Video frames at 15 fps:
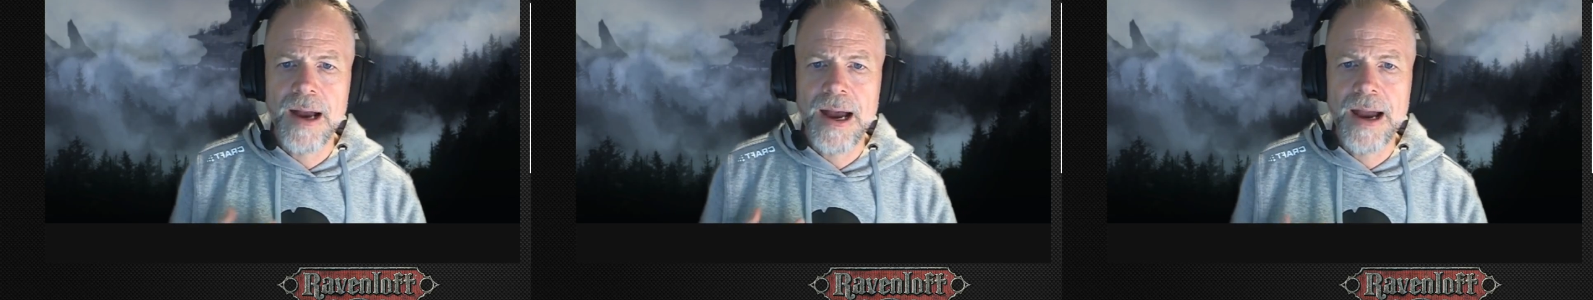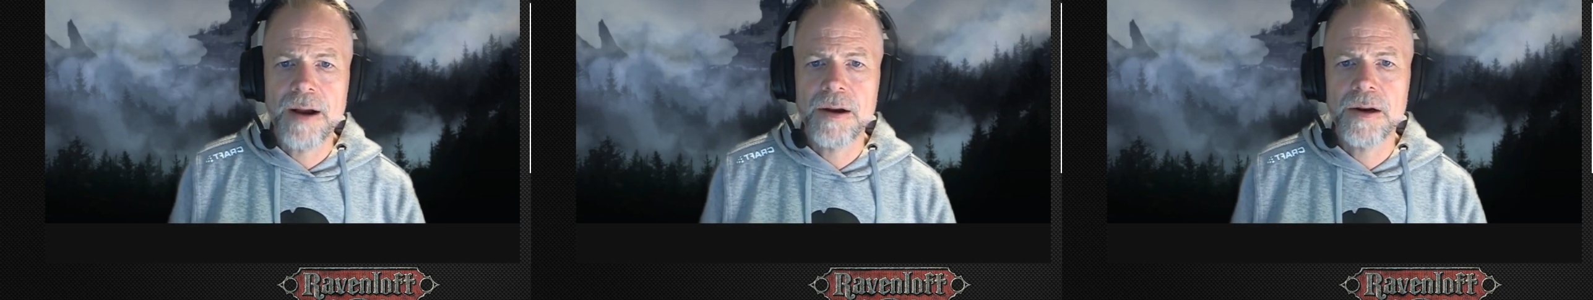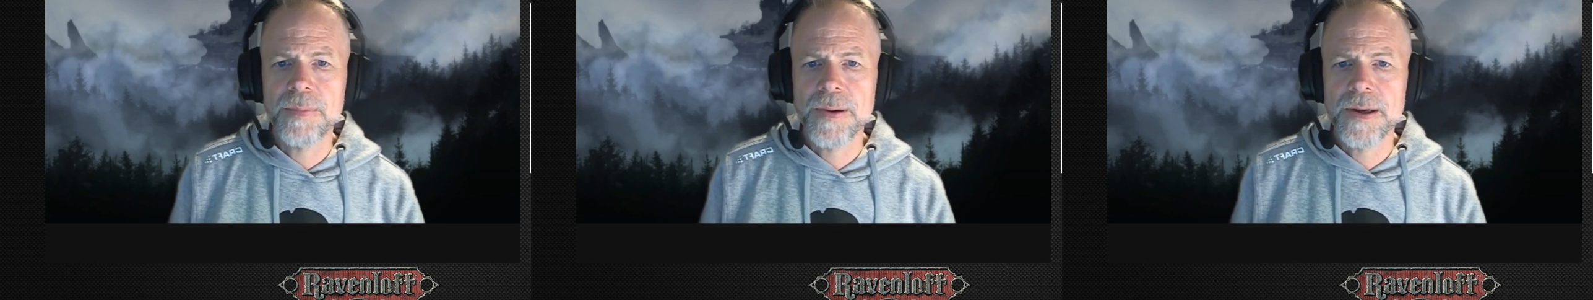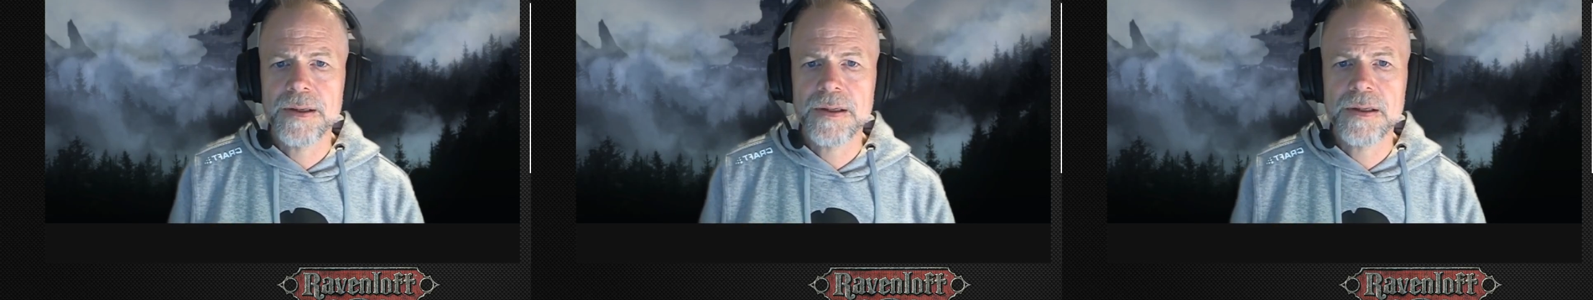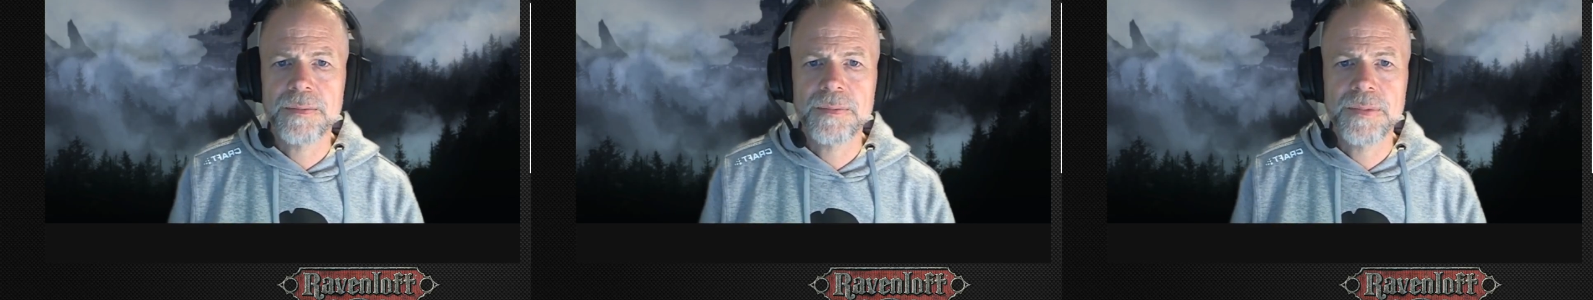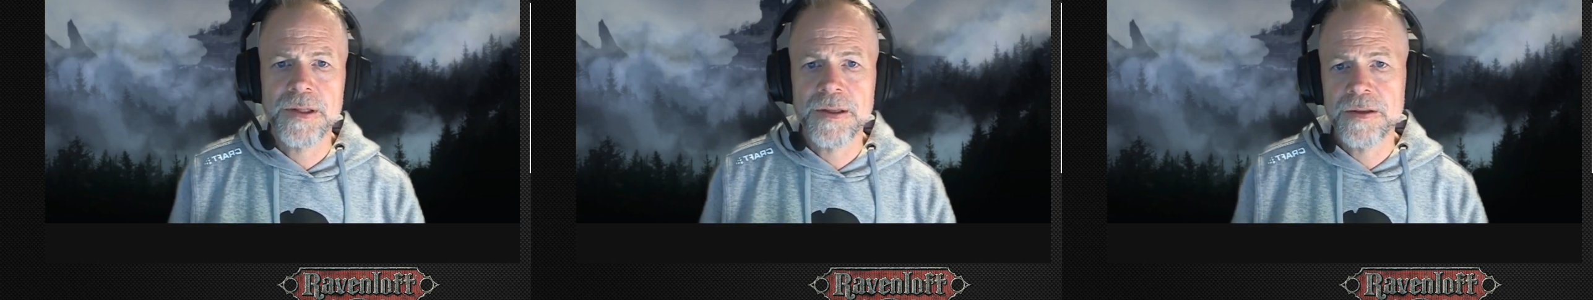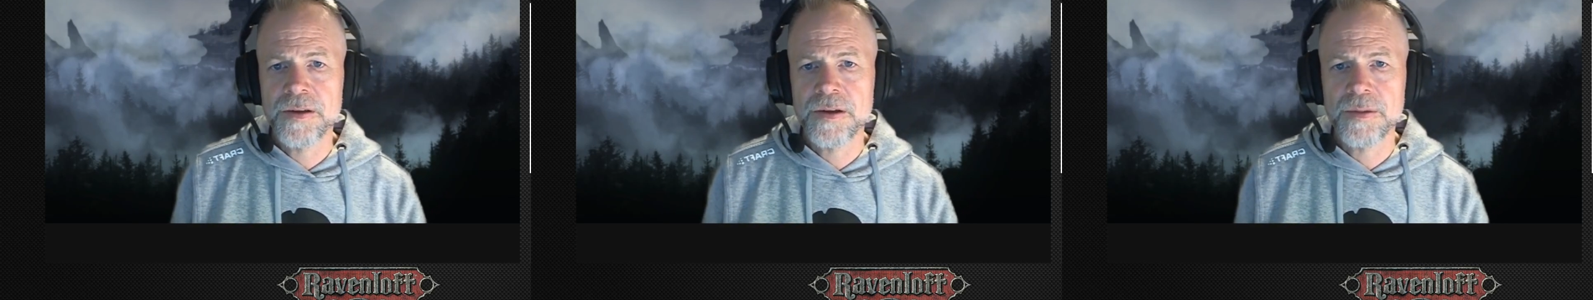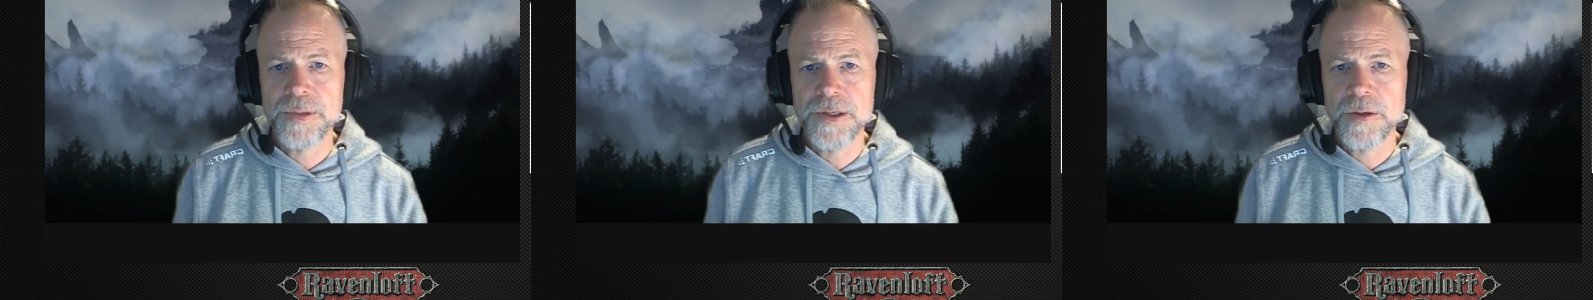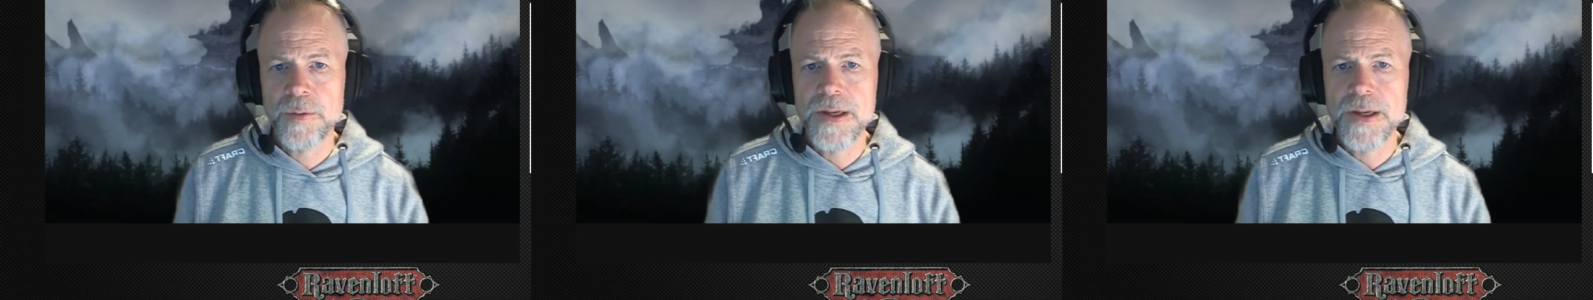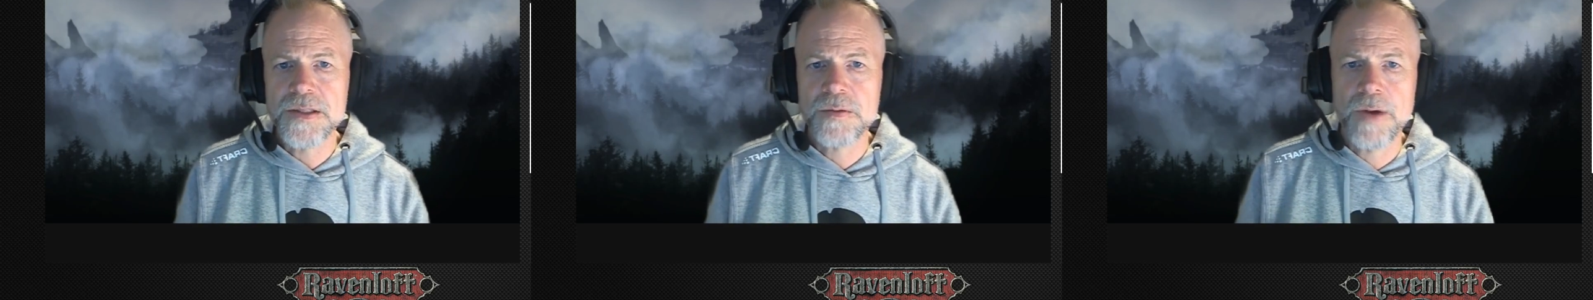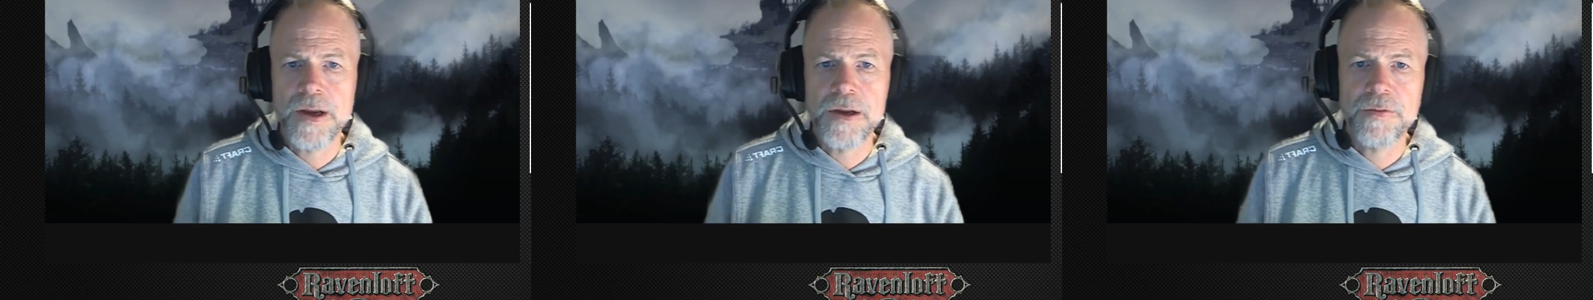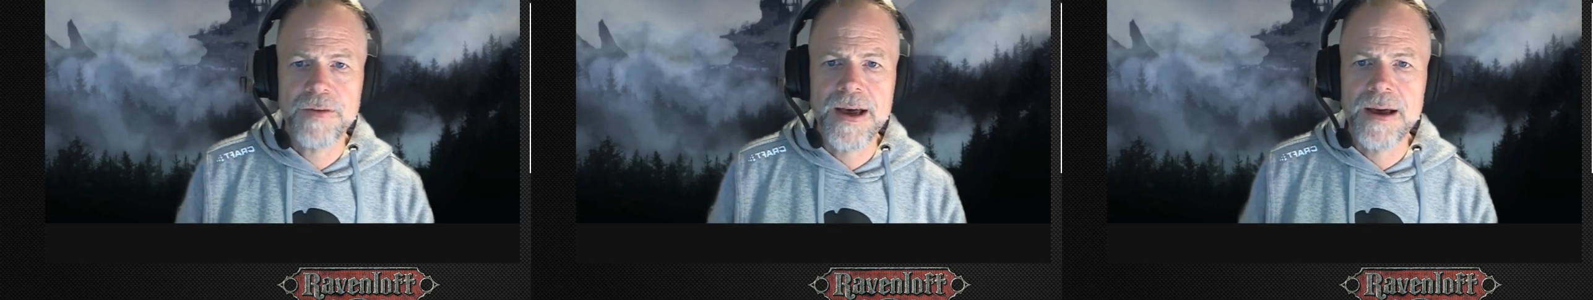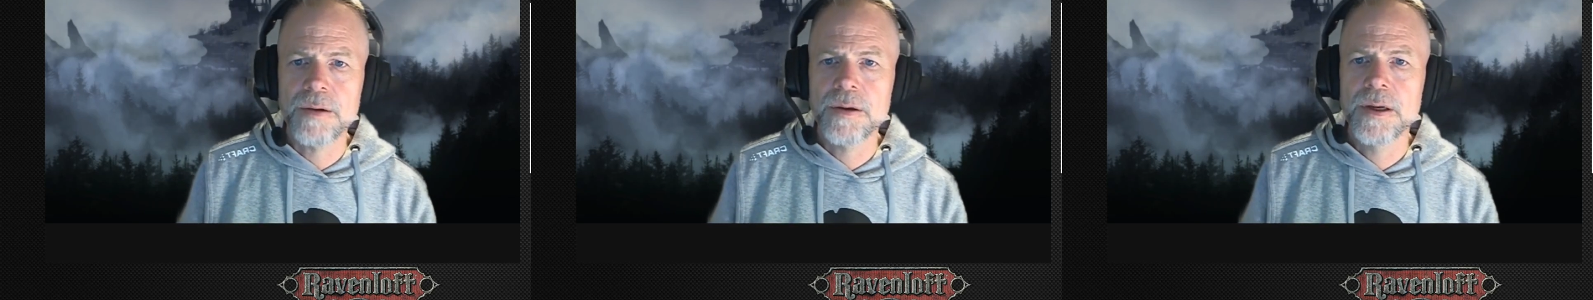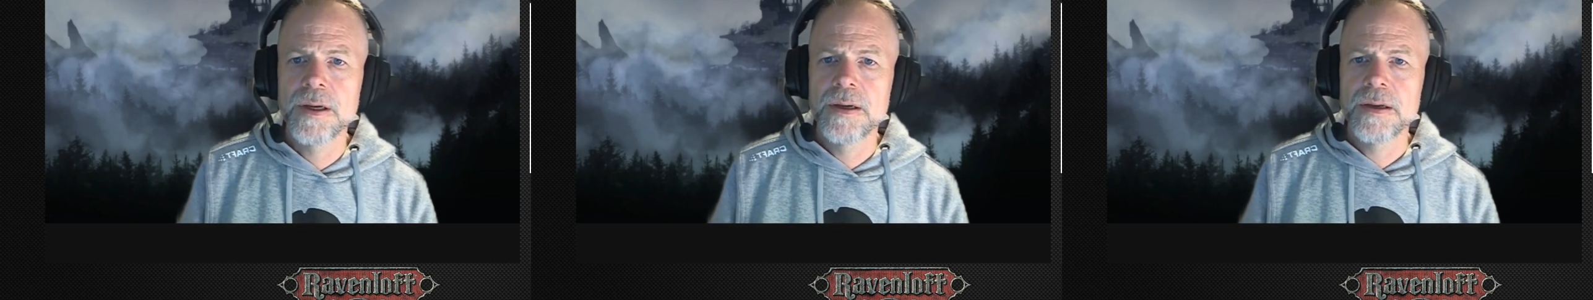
iron to complete a quest, write your vow,